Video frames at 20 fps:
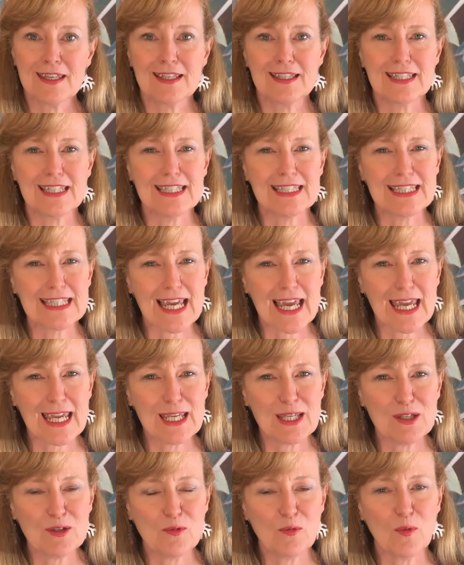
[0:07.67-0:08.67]

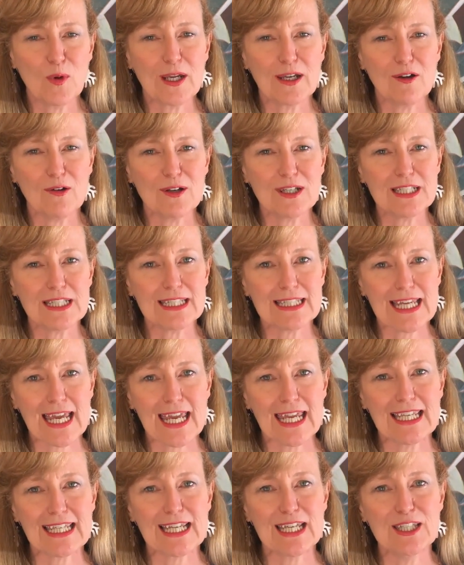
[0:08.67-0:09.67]
Today, we're going to
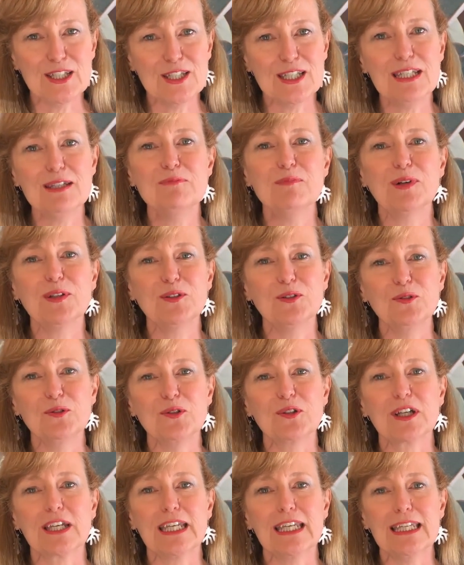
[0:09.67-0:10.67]
take a deeper
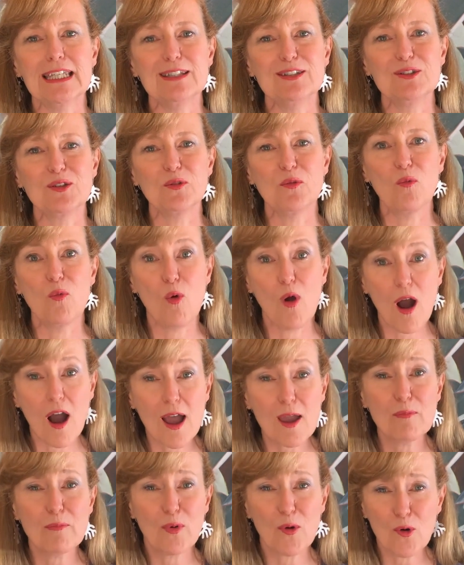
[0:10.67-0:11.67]
look into
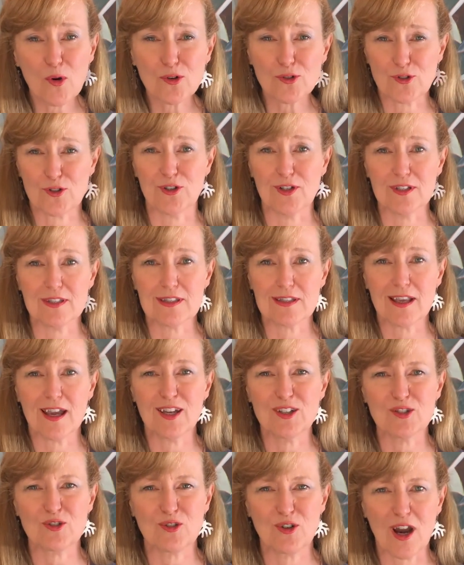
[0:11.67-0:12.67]
why portraits
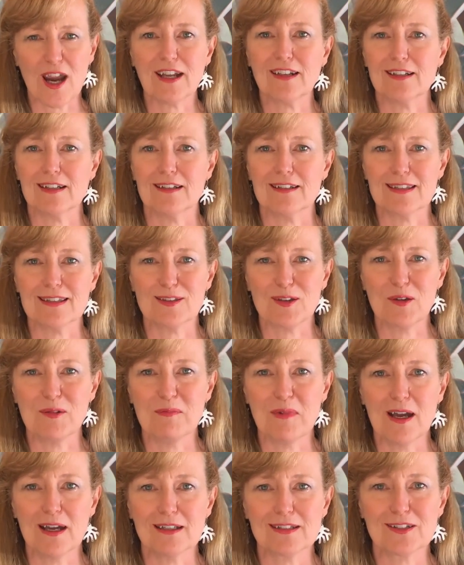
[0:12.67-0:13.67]
attract us so
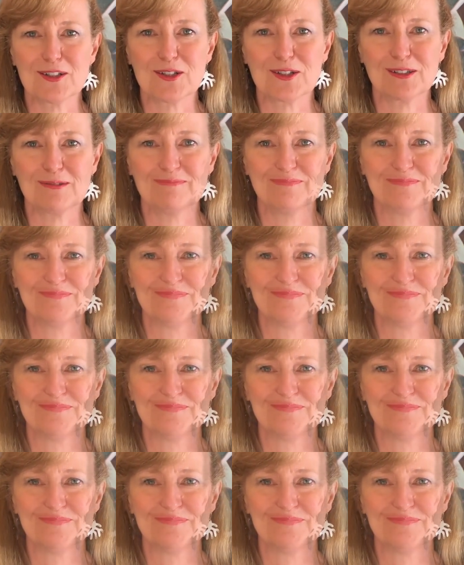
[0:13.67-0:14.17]
much.